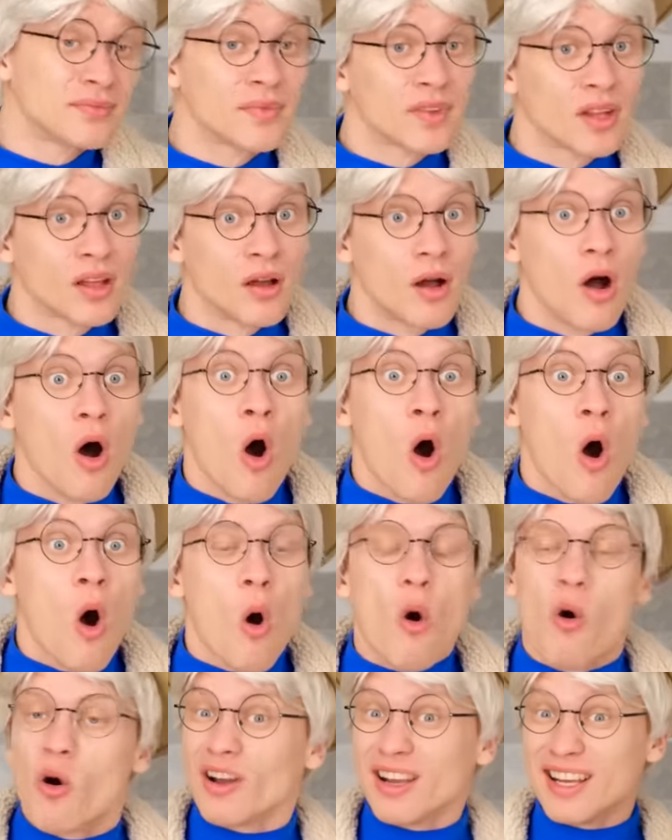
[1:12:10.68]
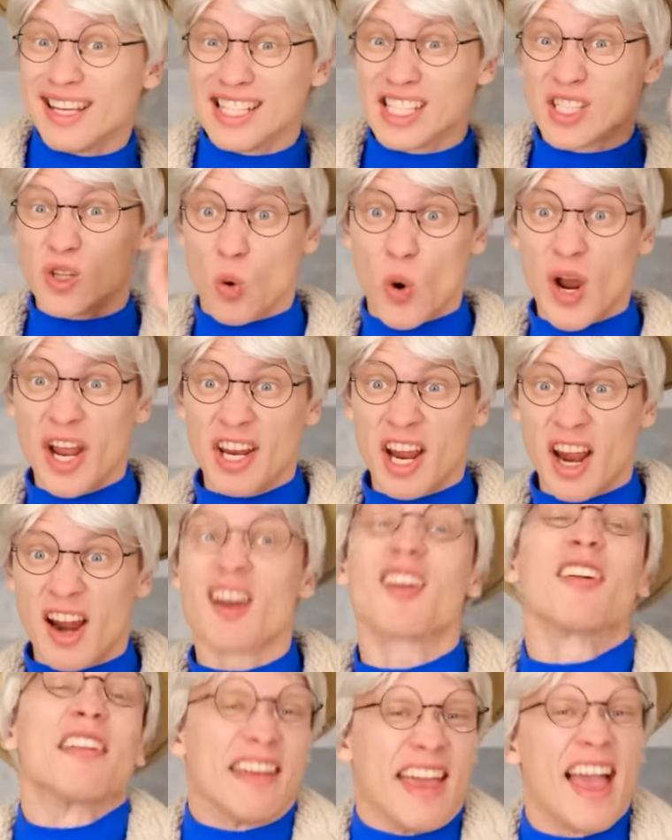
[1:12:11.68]
Wow! Alex is the
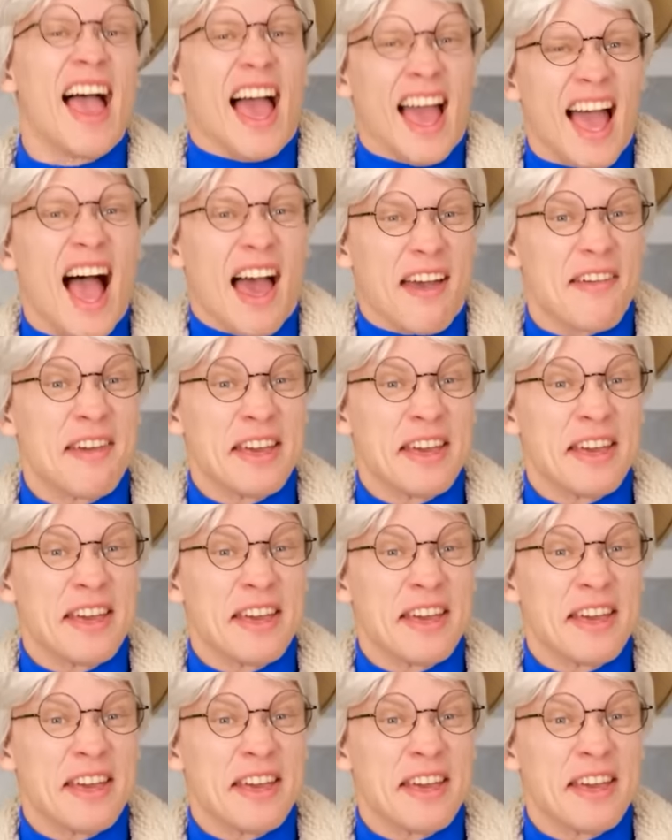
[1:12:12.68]
winner! You